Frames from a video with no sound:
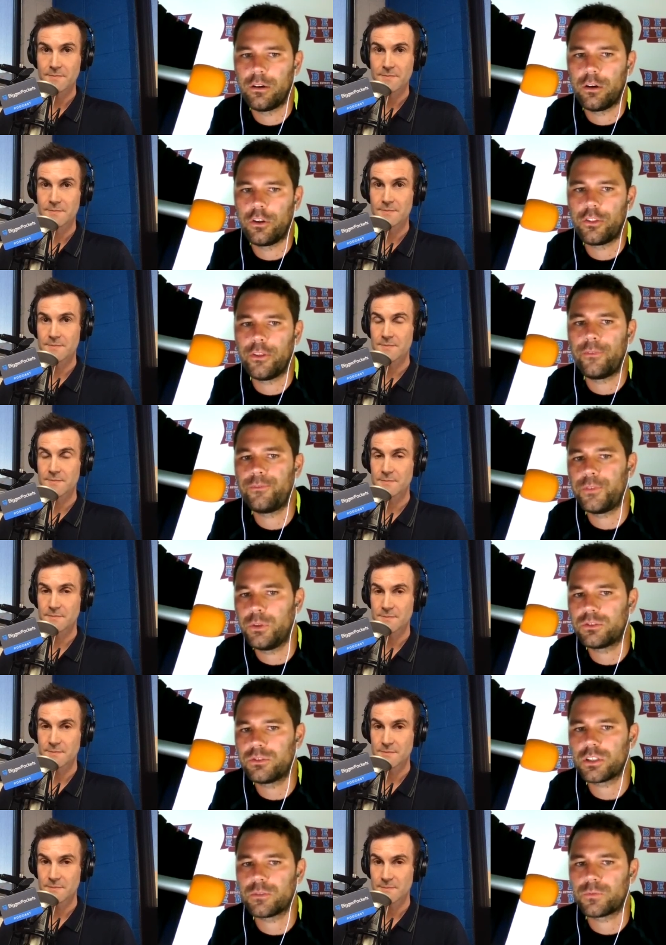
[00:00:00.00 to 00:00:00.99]
Speaker 1: the
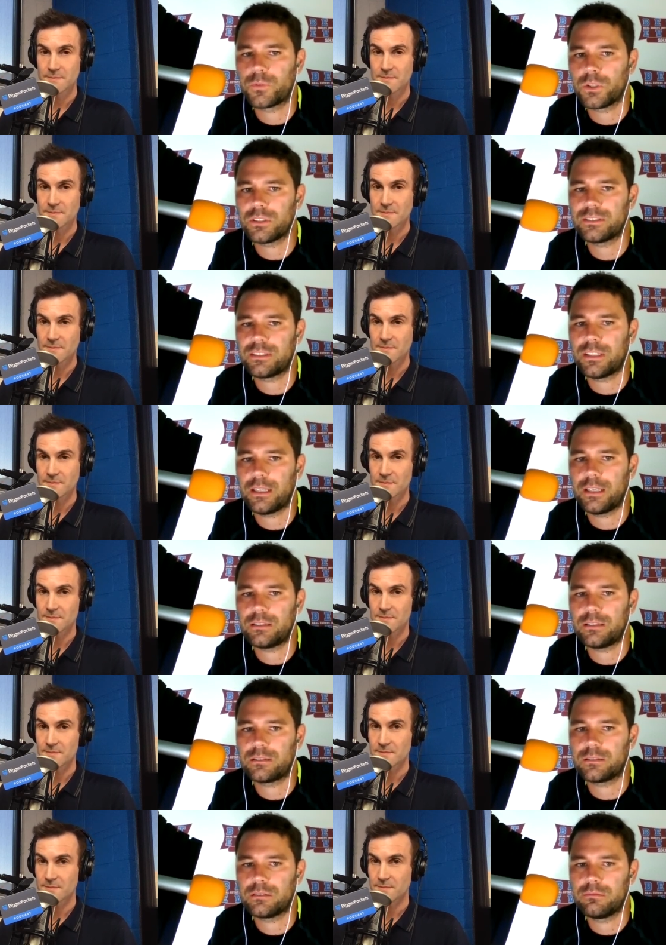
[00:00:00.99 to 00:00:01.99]
future of real
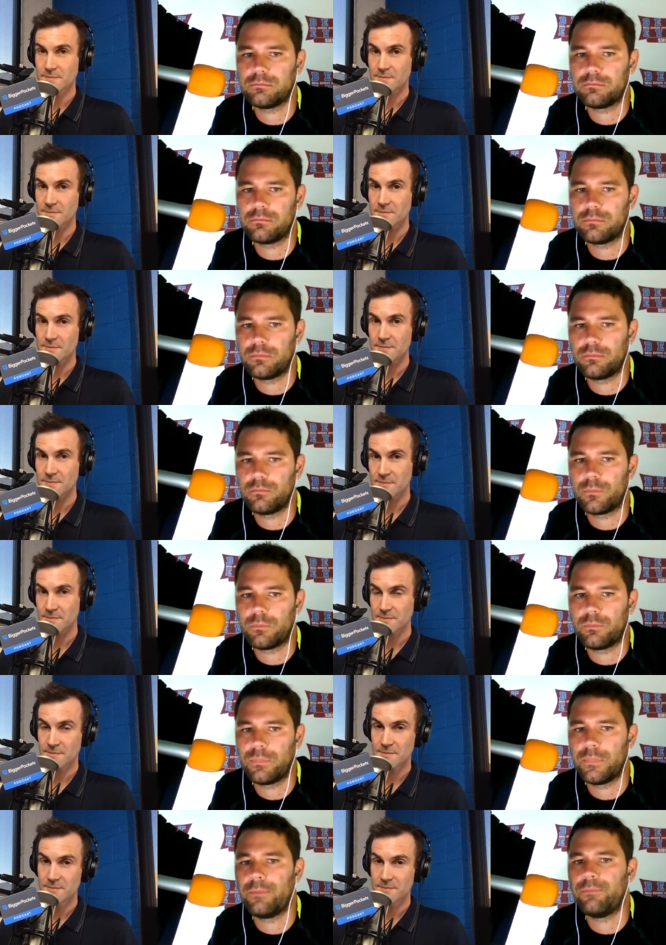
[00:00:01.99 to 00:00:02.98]
estate
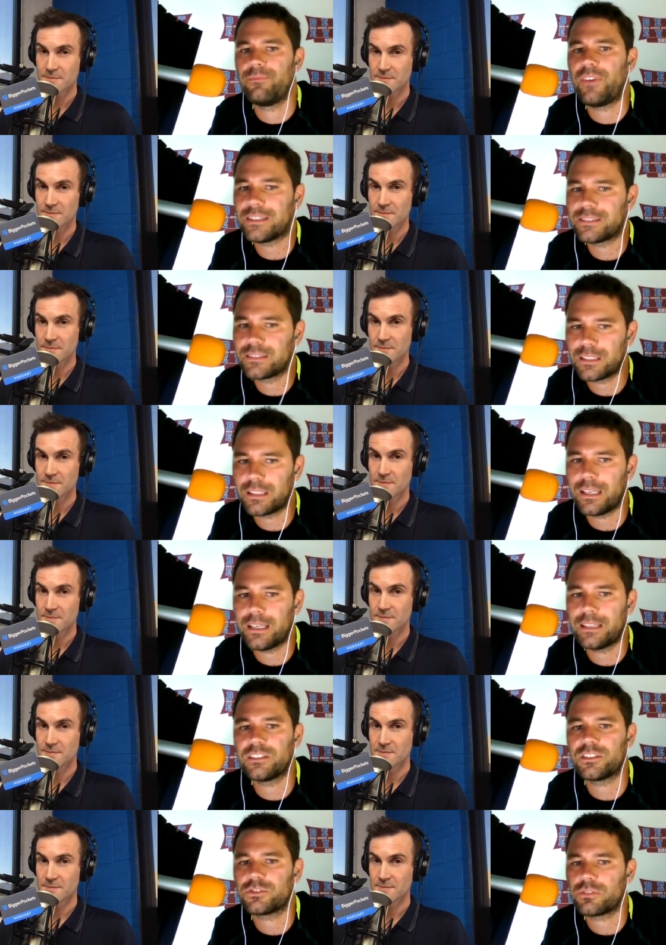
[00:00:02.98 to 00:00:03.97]
investing
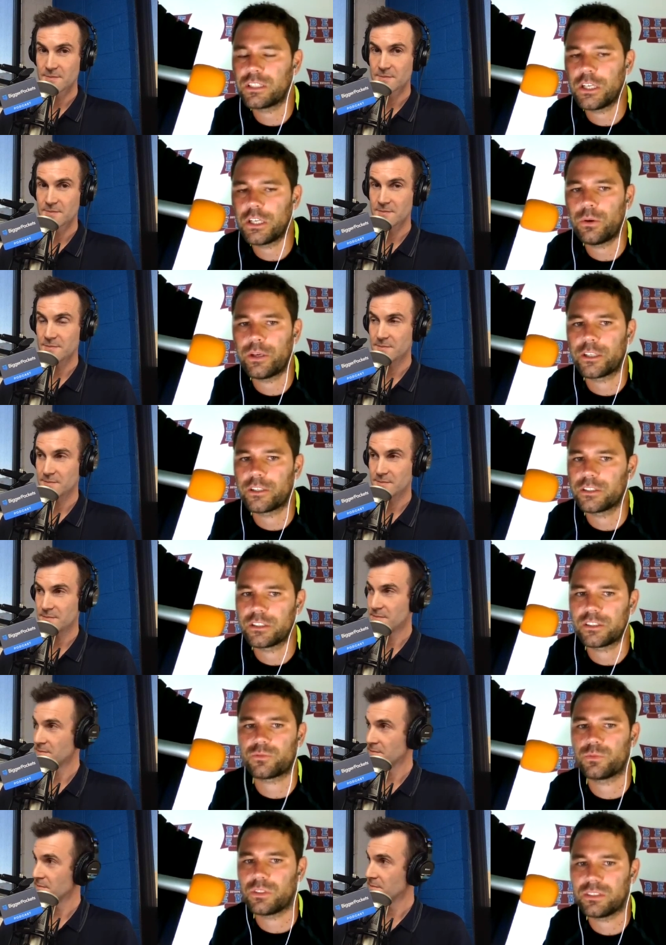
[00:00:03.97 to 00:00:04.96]
industry going, or
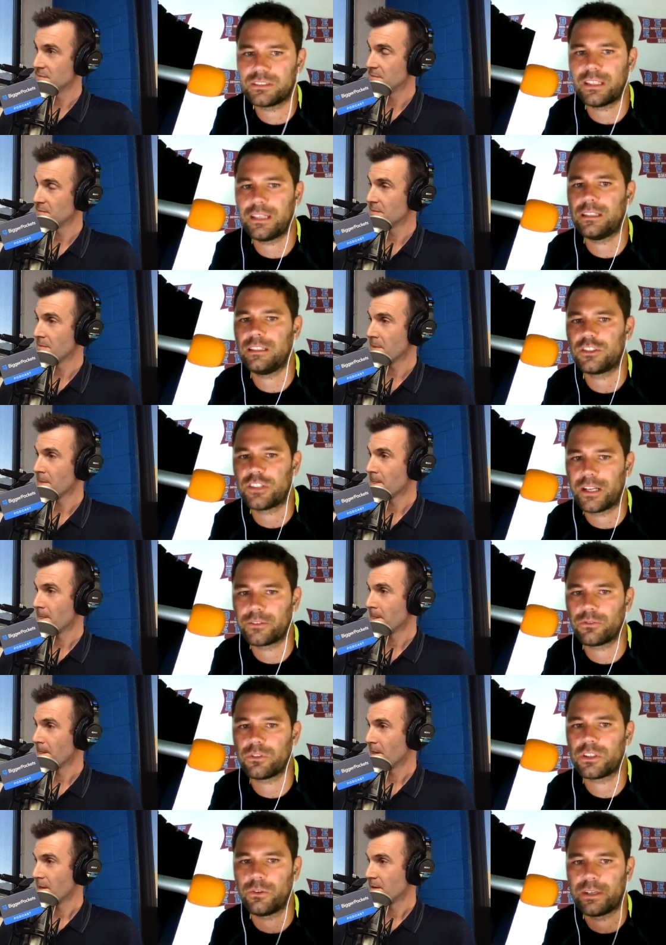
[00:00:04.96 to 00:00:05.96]
just real estate in
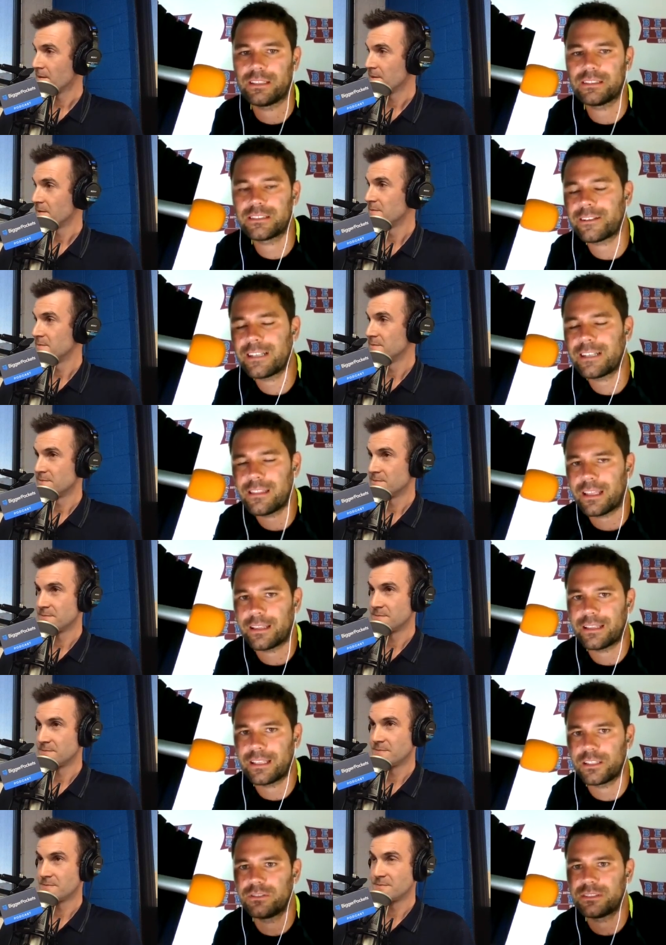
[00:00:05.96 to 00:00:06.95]
general going? Is there
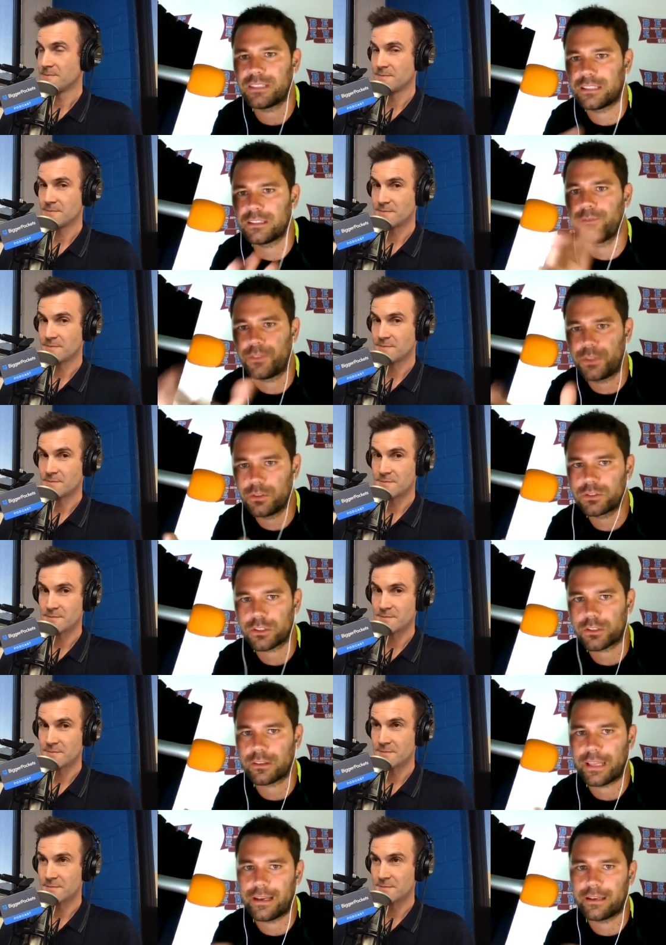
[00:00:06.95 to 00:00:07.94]
anything that you see in the
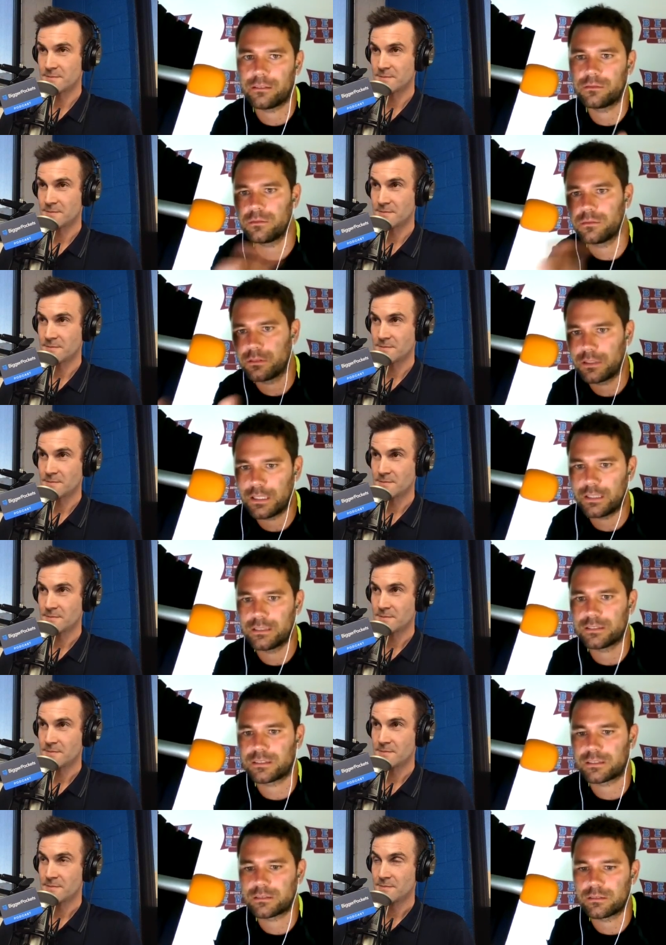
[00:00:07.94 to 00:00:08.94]
future that
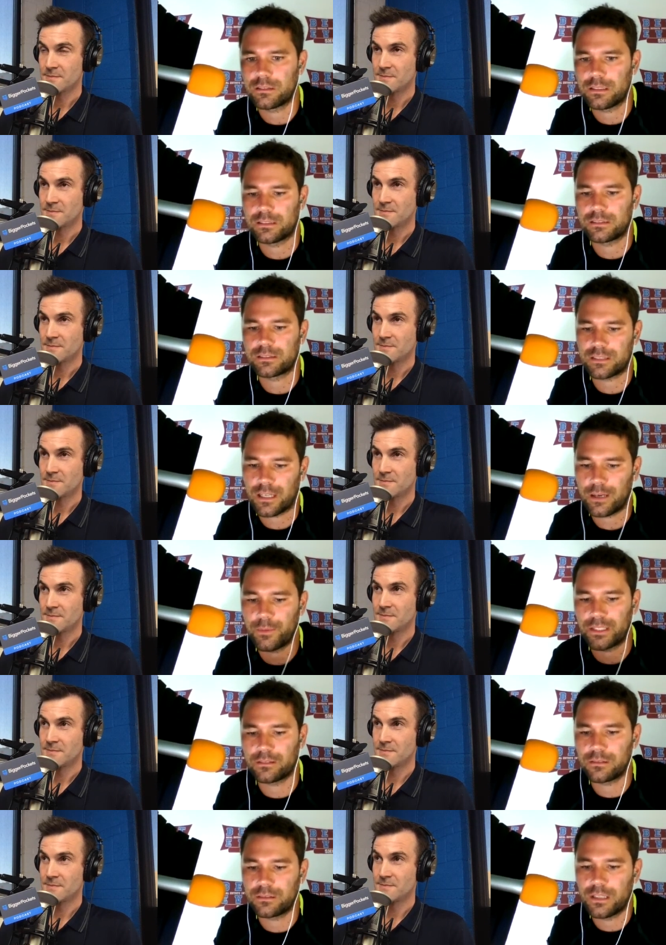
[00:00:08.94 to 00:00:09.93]
is, is
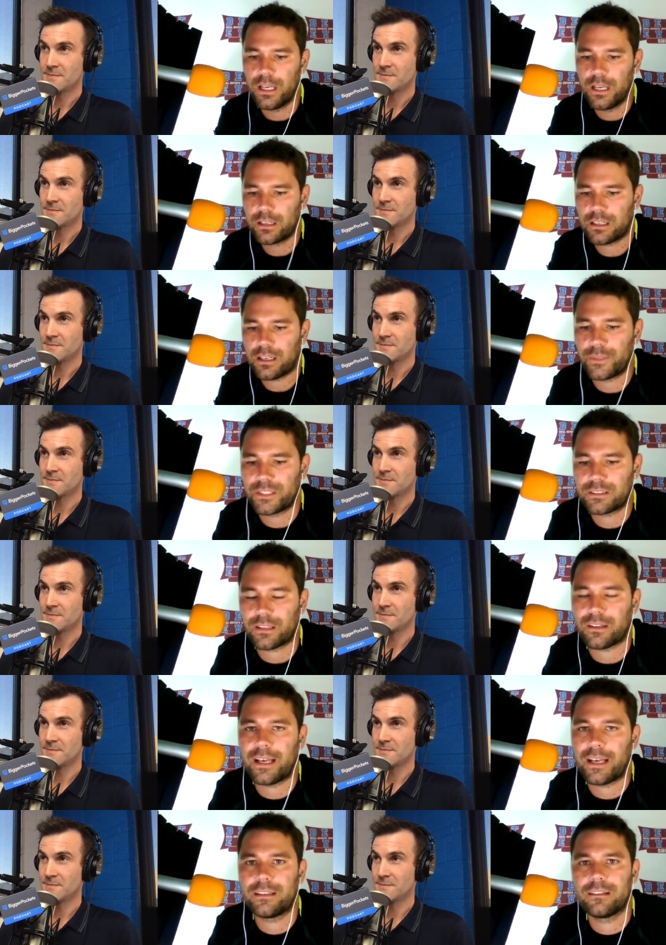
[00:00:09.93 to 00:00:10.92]
coming, coming to
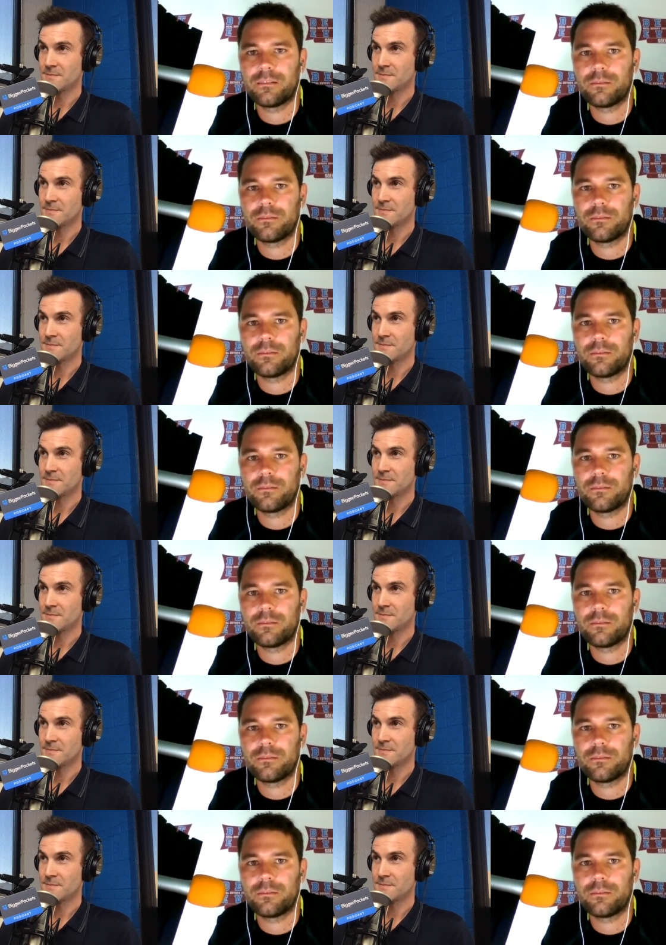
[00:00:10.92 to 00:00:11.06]
light?